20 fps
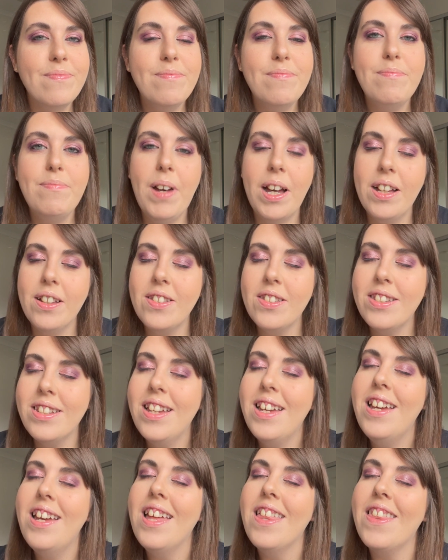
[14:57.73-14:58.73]
But
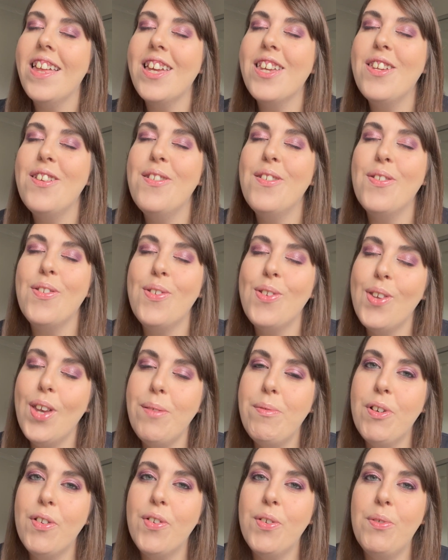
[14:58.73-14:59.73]
Thank you so
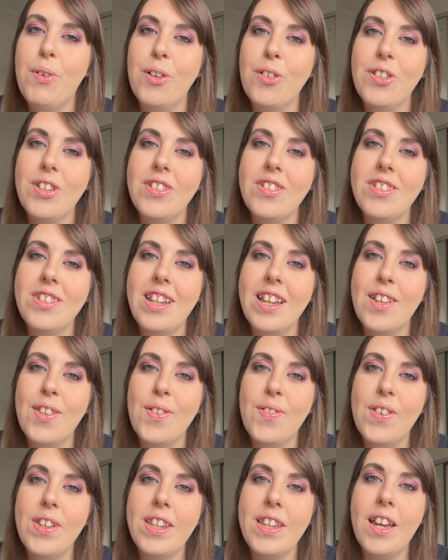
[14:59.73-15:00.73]
much for watching today's
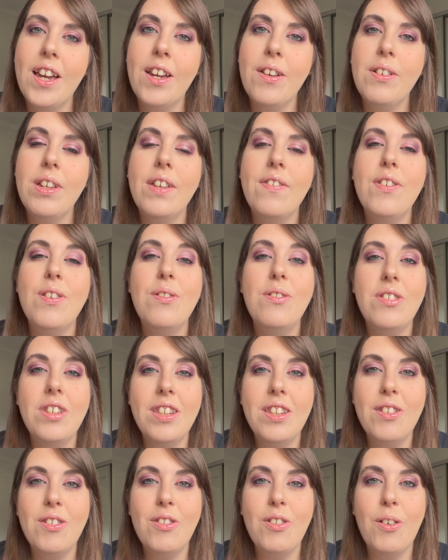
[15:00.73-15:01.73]
video. If you
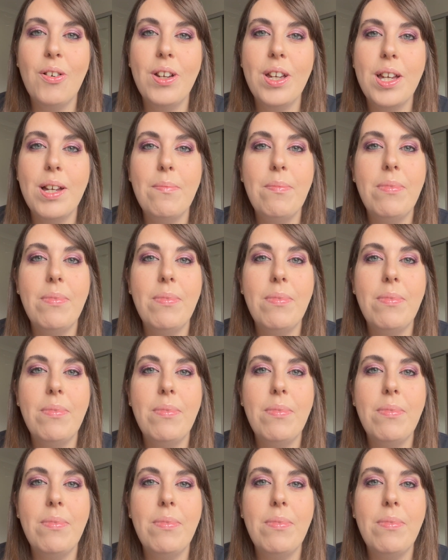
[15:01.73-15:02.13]
did enjoy it,